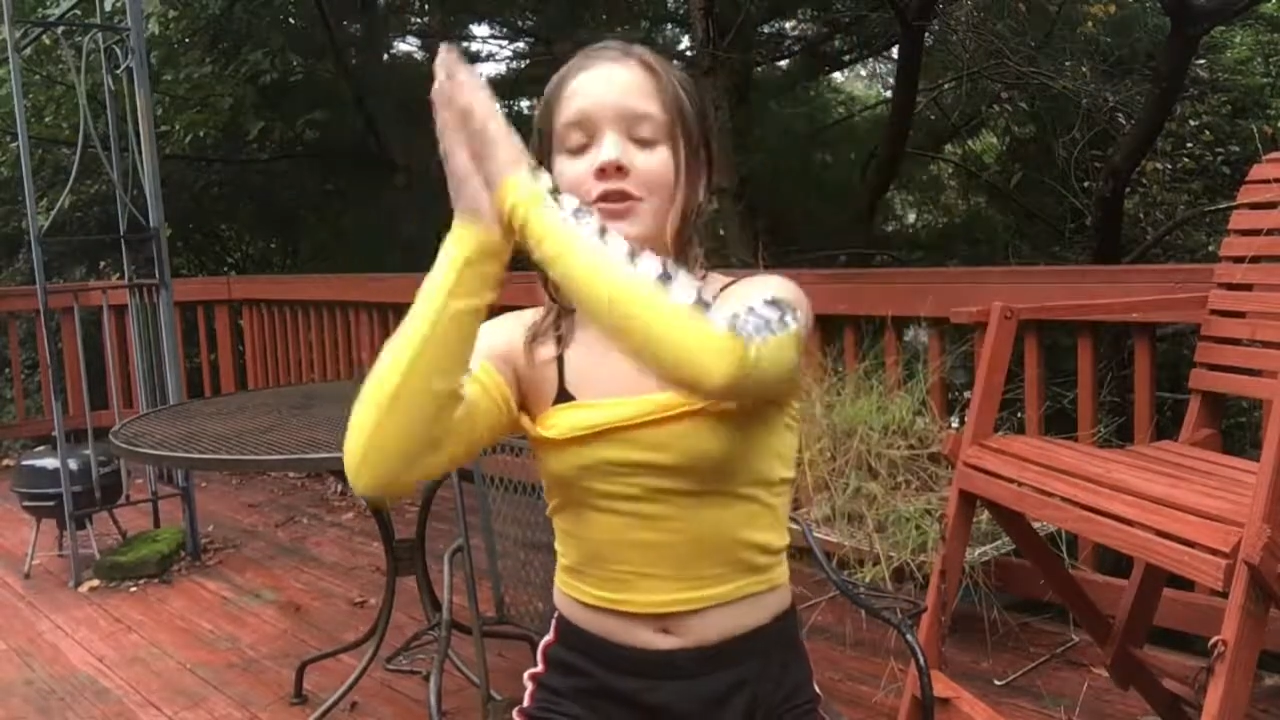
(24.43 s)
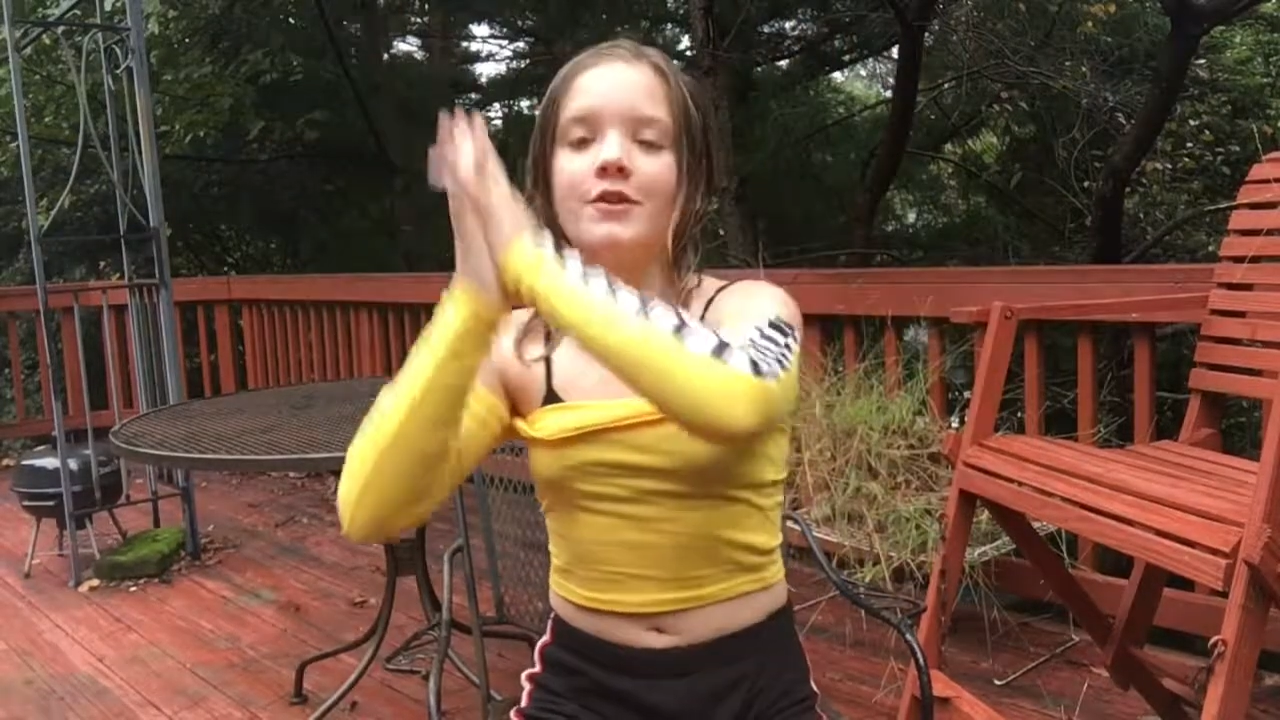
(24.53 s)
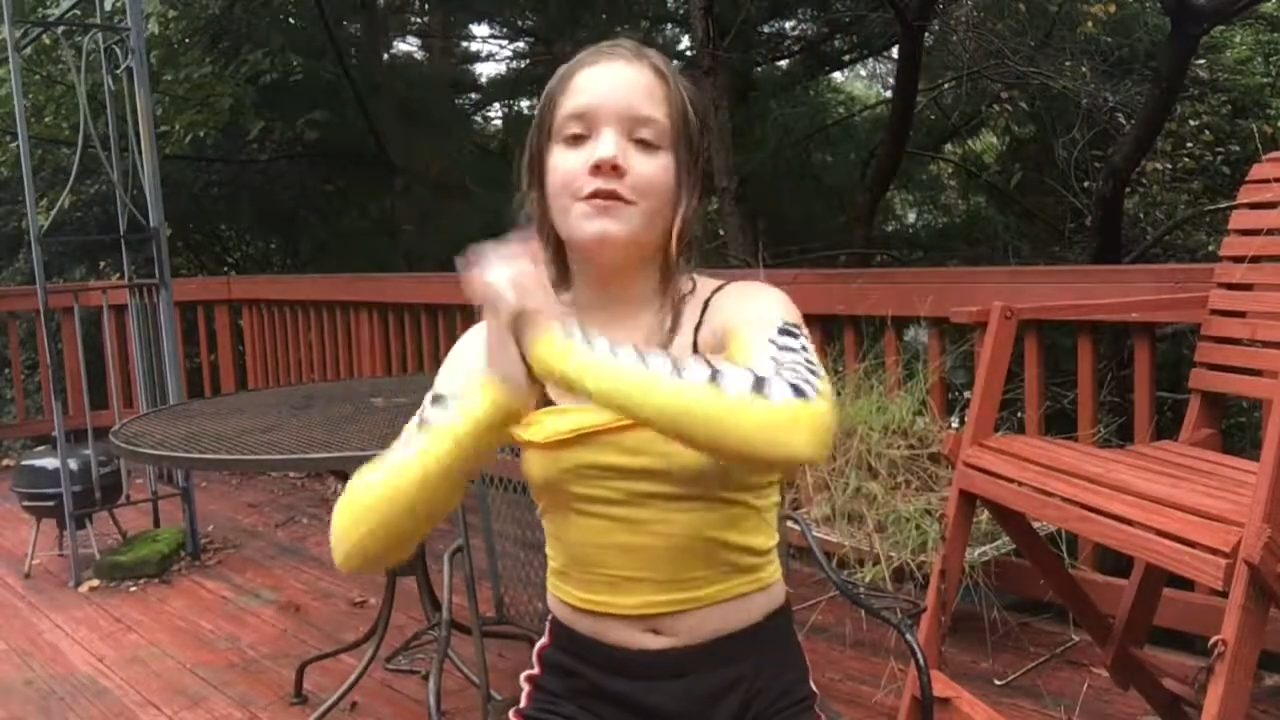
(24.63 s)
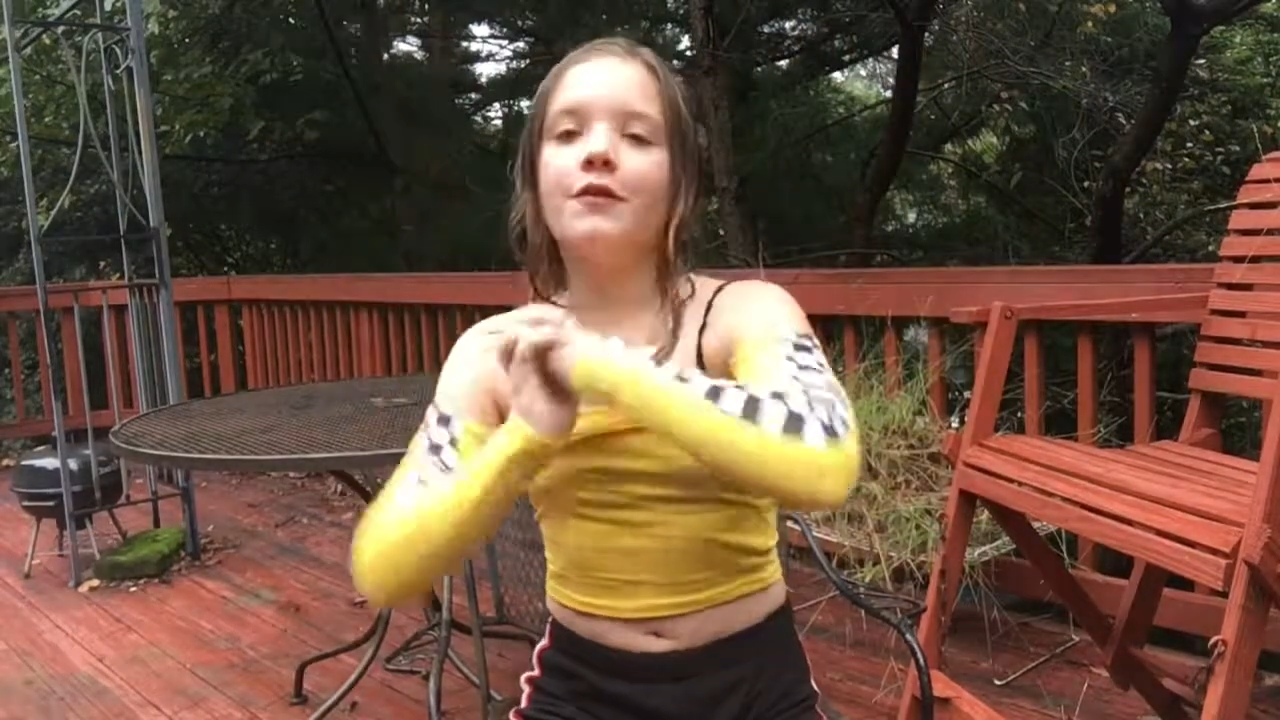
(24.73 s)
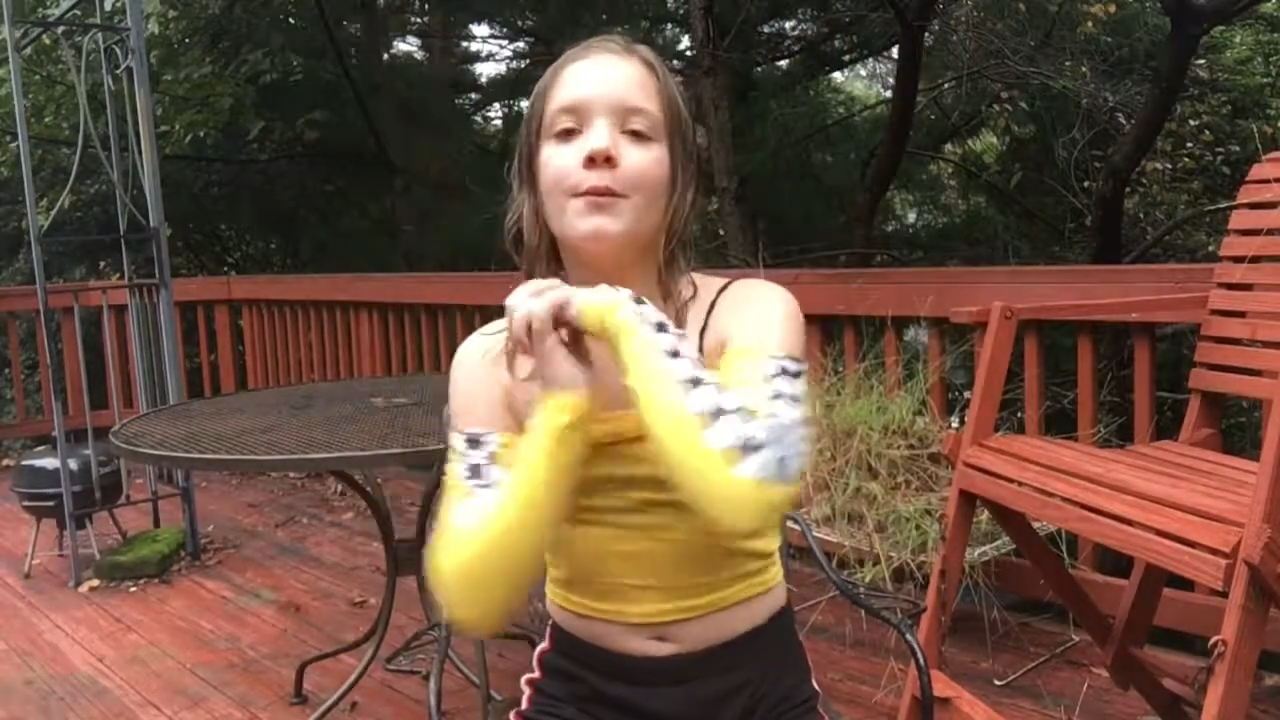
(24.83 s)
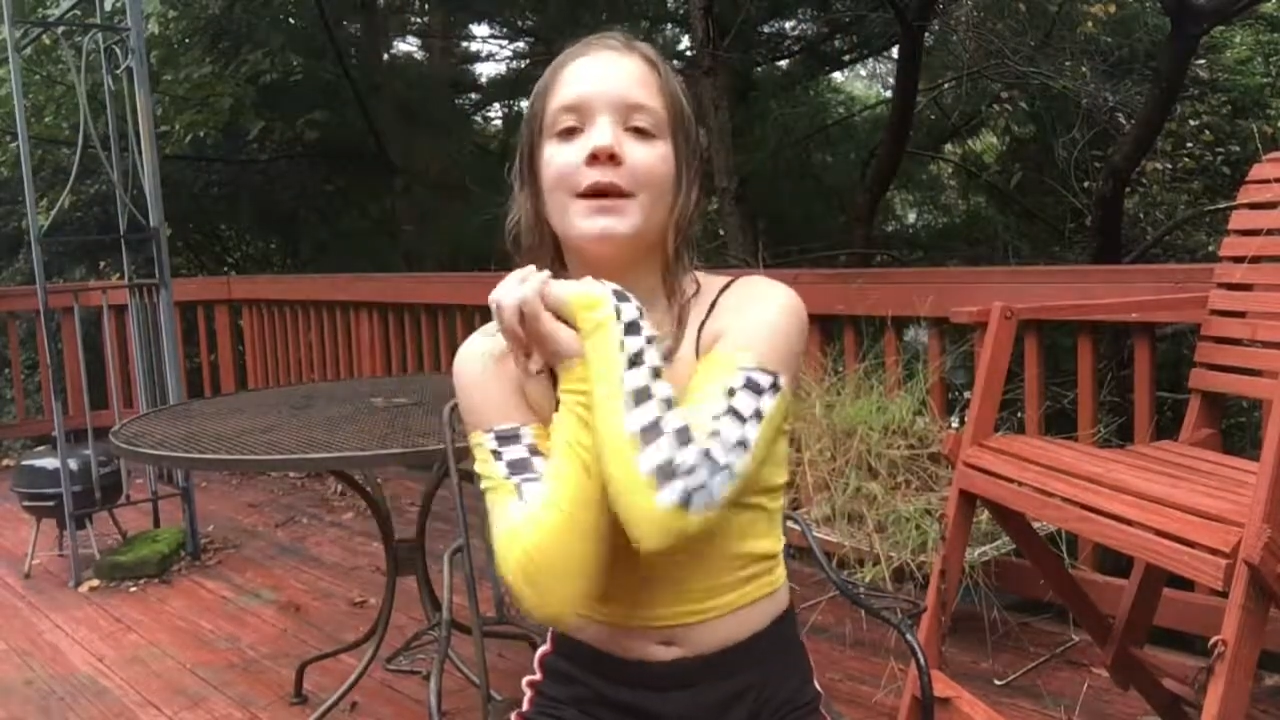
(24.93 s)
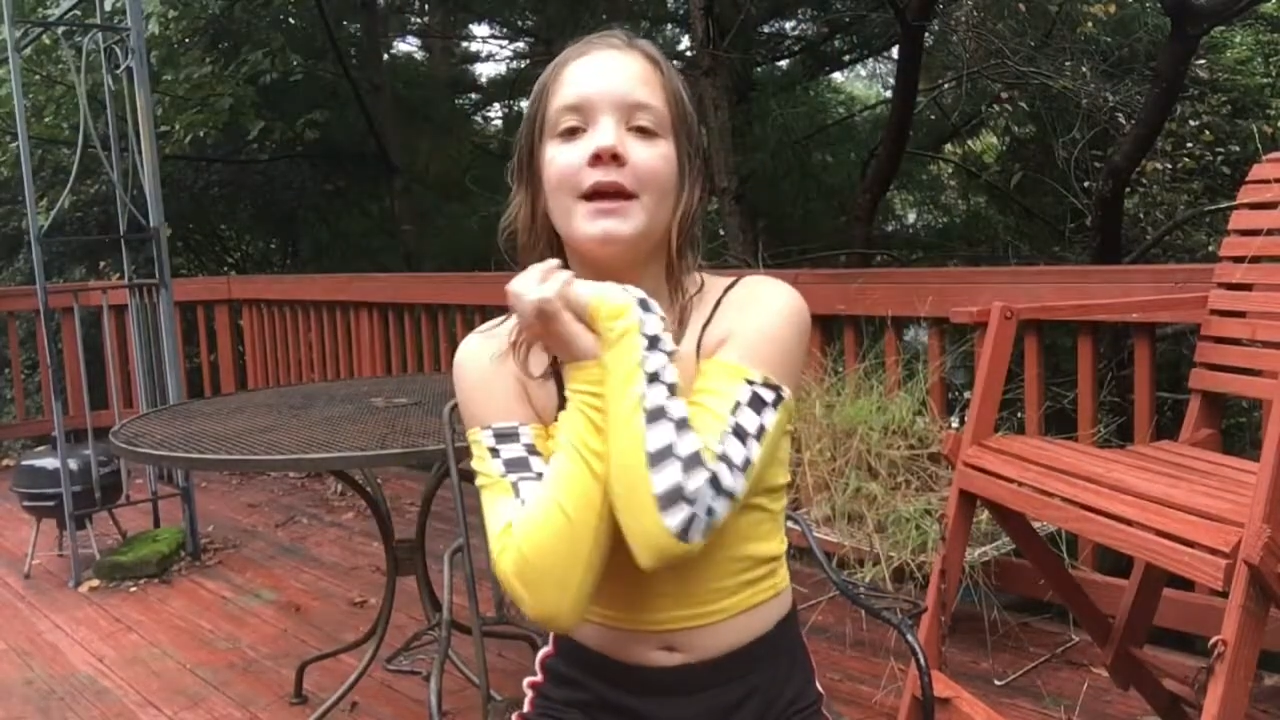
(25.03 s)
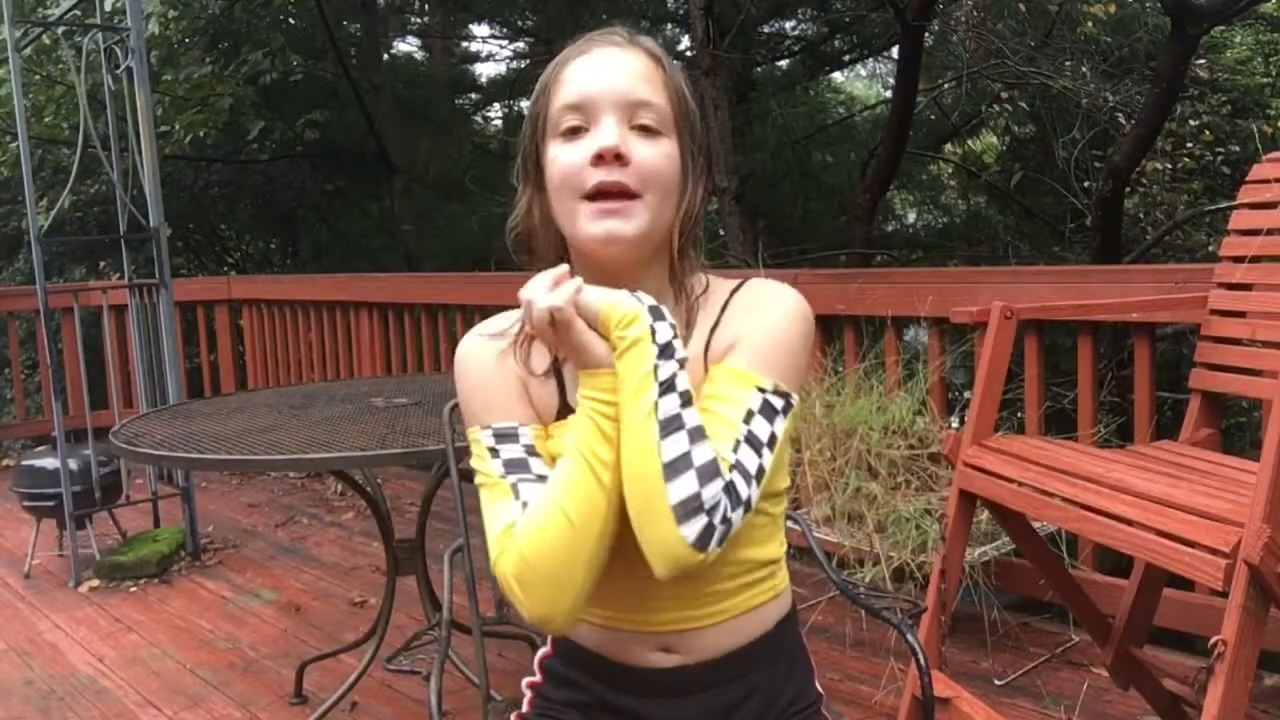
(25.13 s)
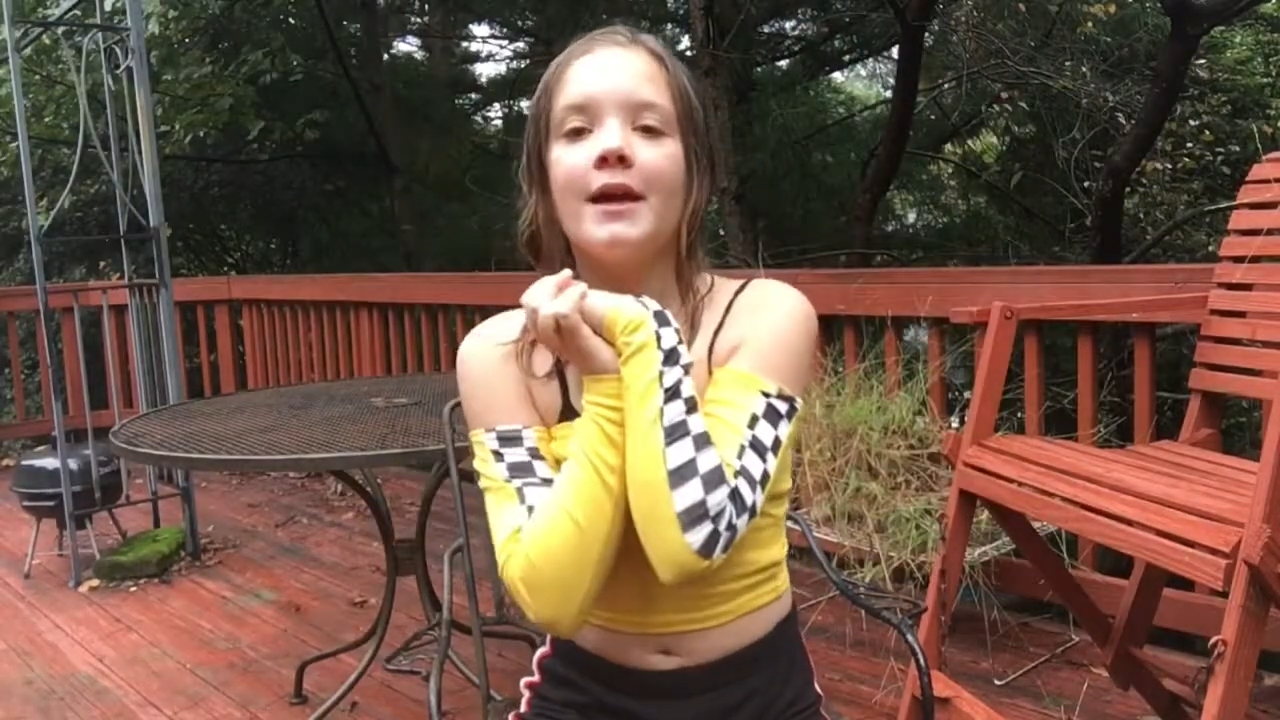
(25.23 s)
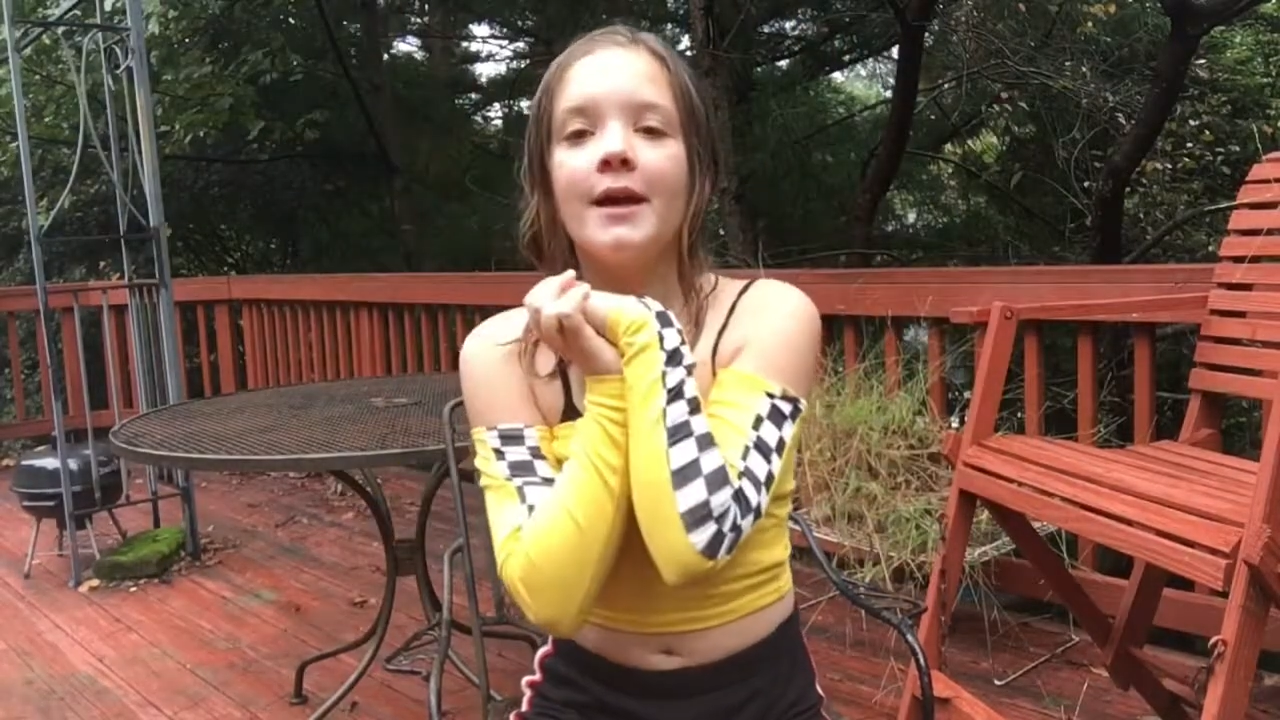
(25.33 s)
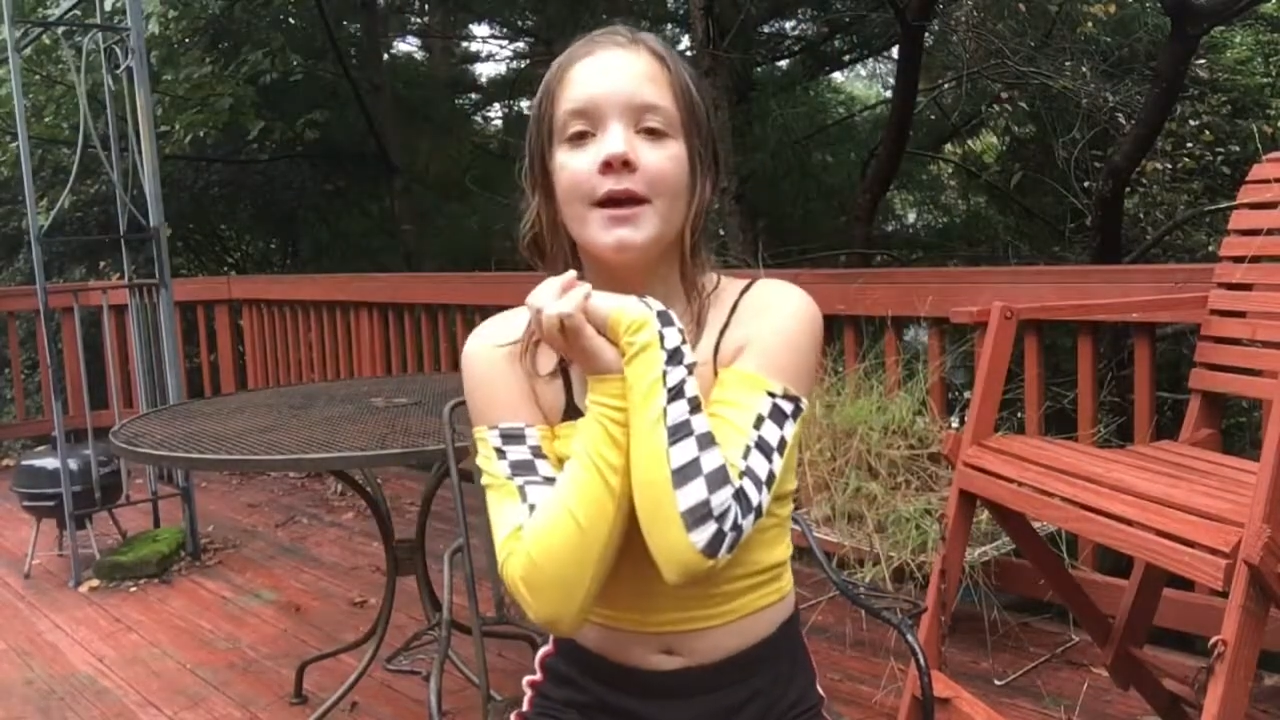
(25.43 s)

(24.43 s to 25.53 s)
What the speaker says: good for me.